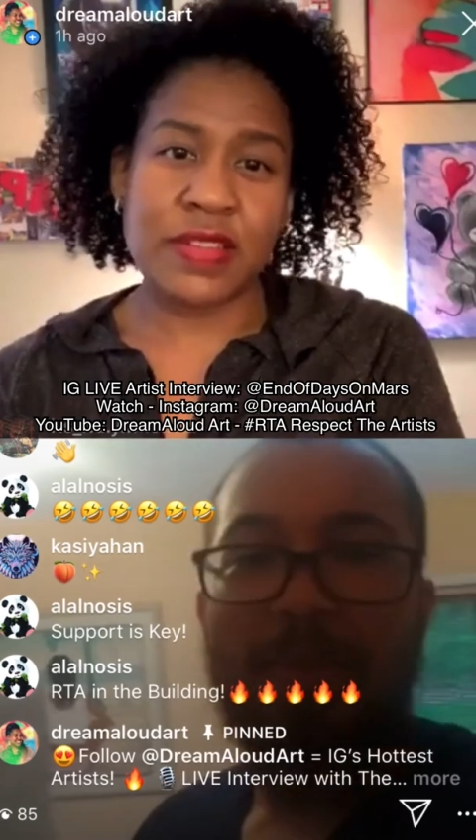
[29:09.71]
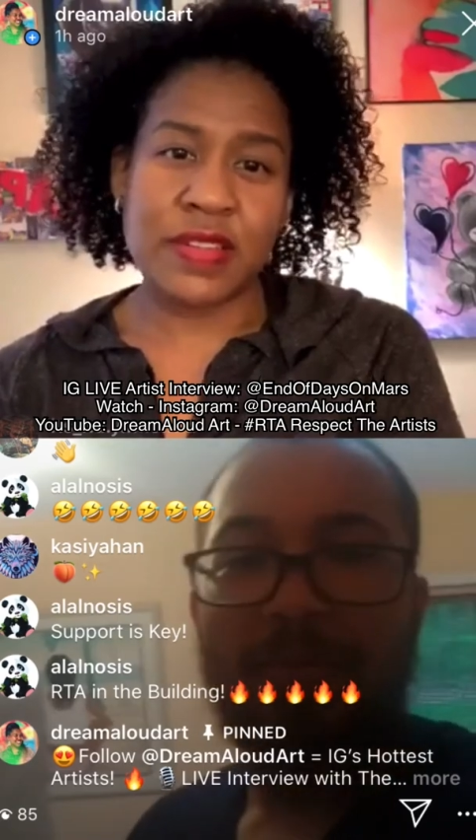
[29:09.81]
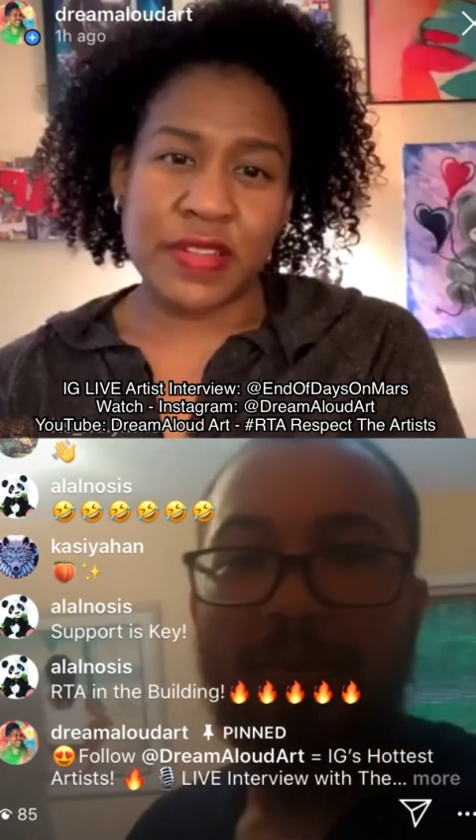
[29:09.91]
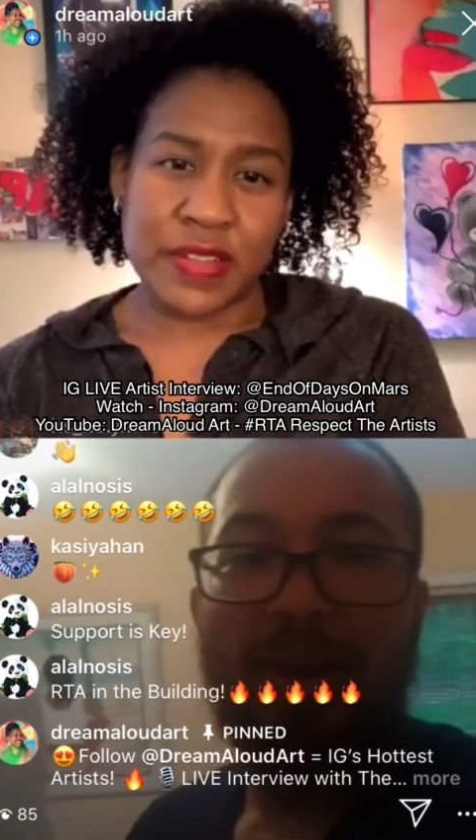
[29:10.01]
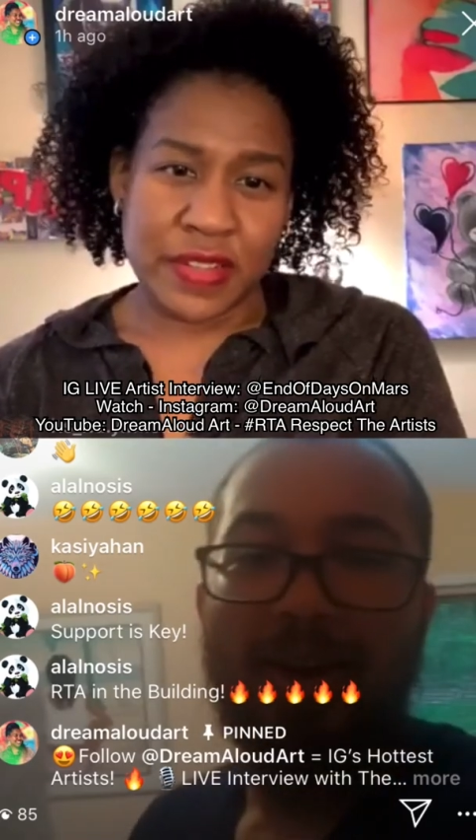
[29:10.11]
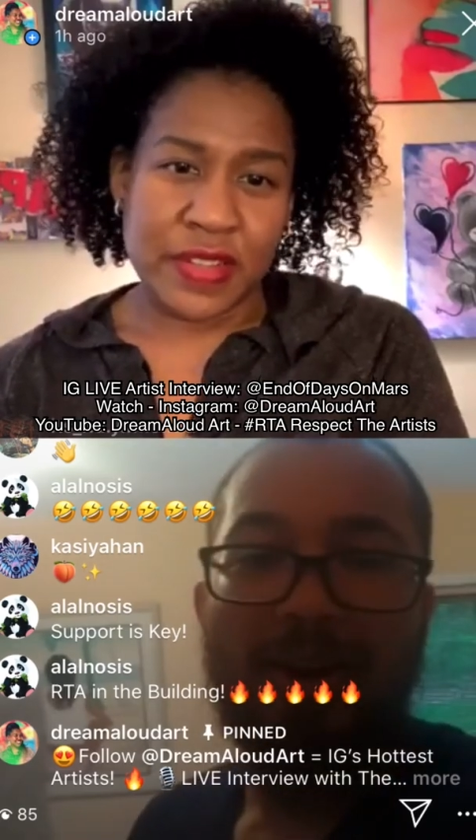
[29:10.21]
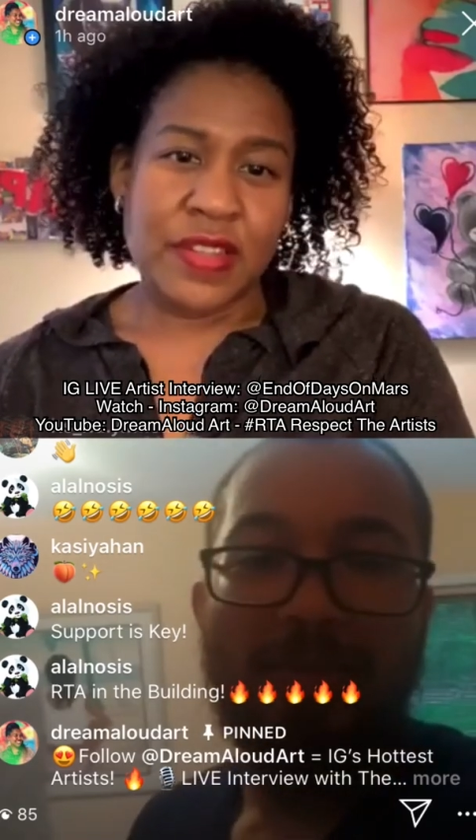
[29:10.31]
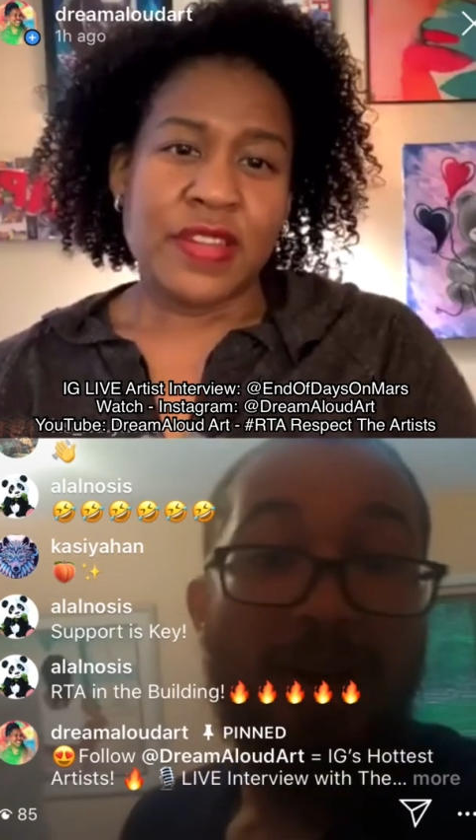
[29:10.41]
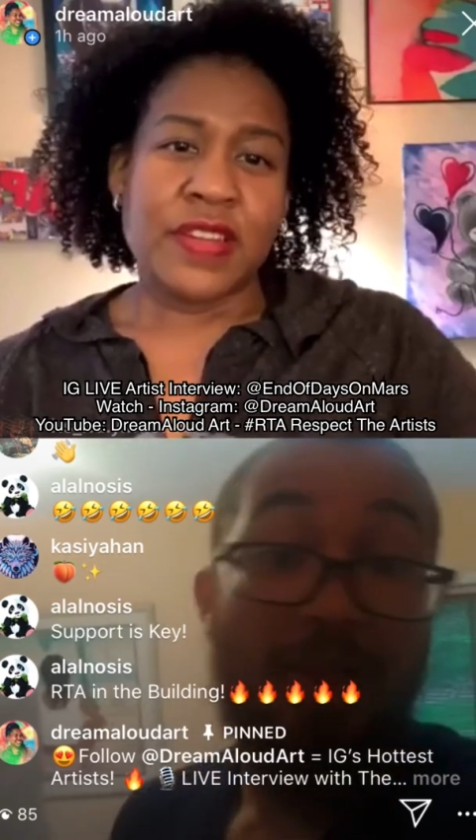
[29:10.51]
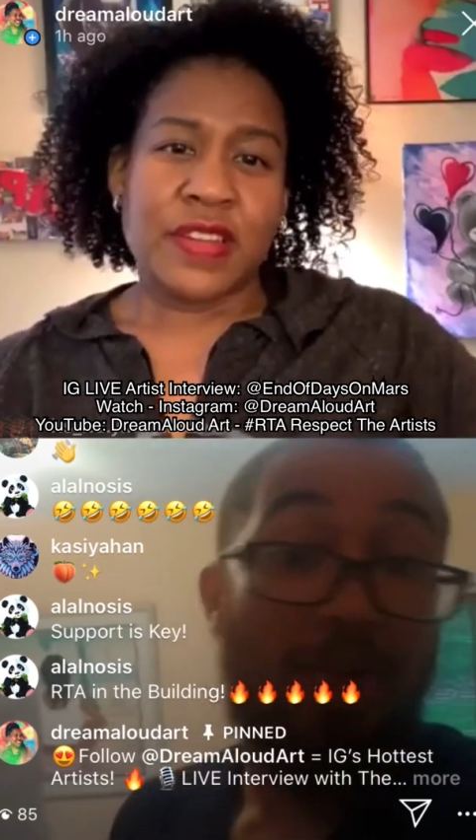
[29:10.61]
them. 3
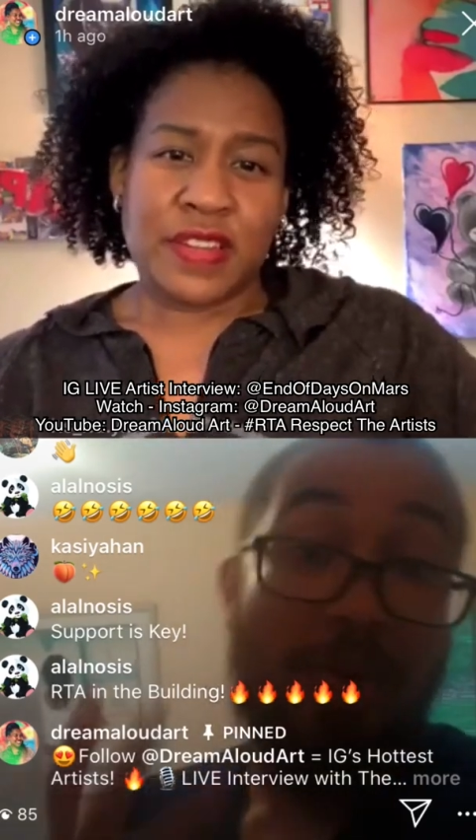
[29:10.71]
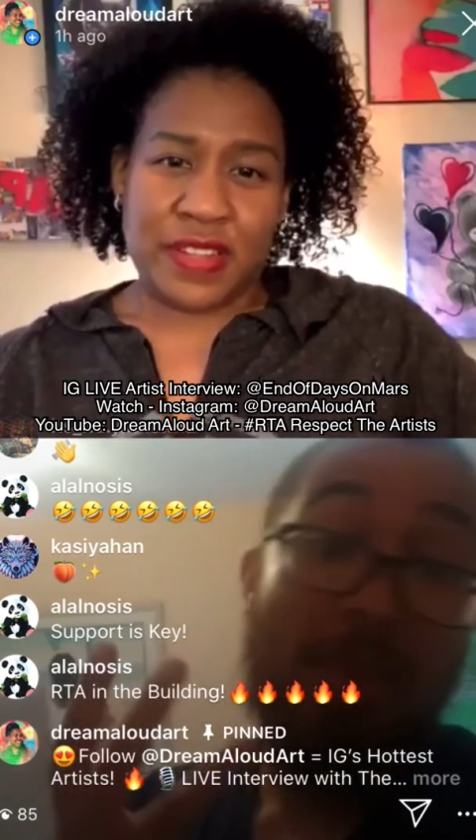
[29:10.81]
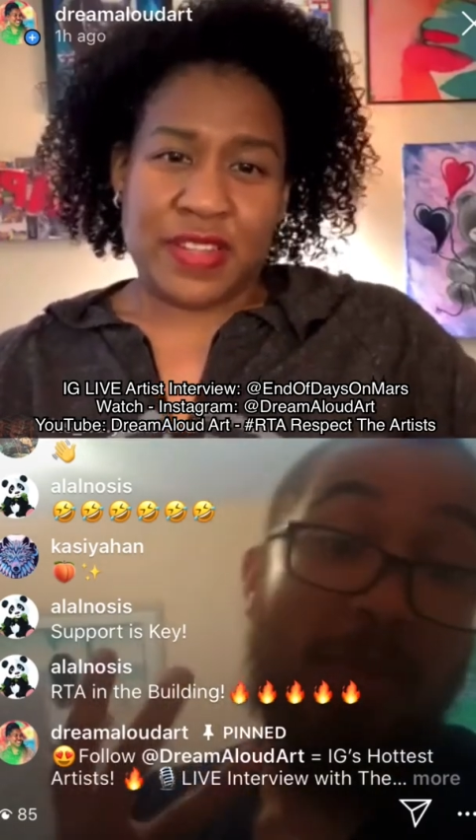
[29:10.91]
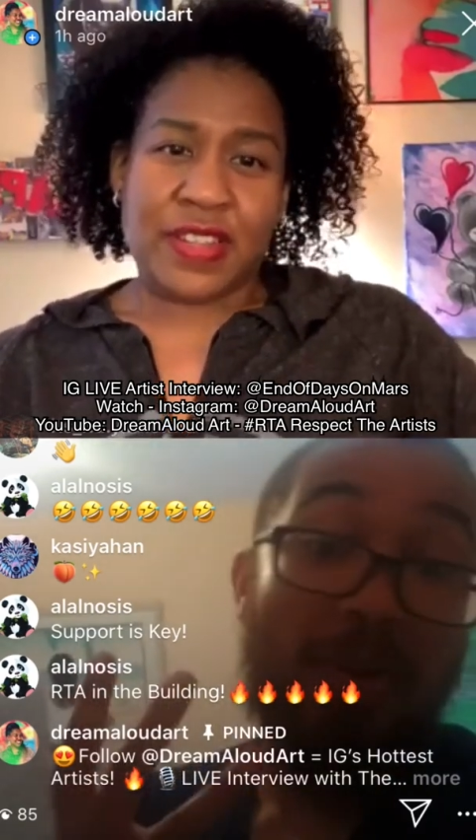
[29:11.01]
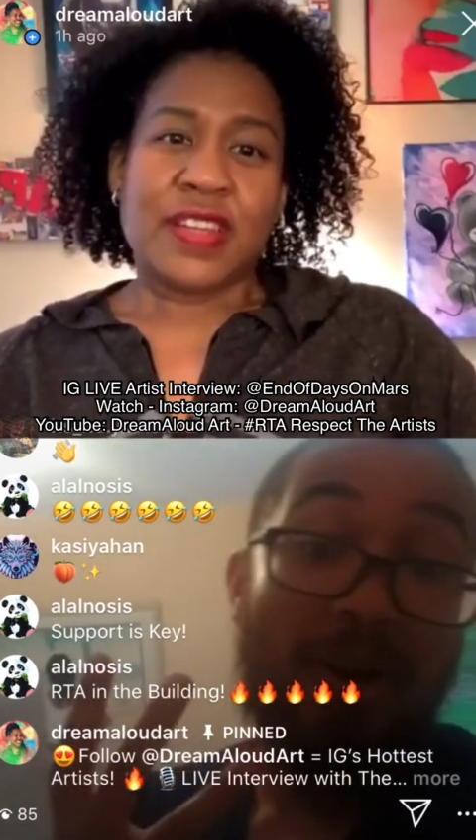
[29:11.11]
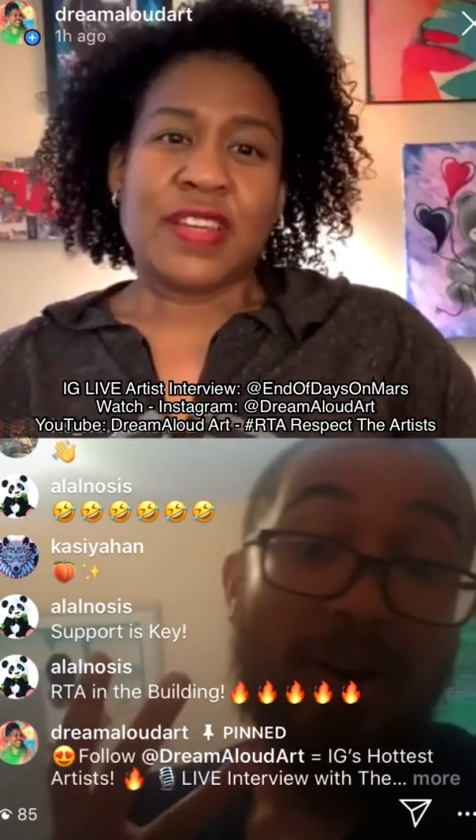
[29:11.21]
people bought them.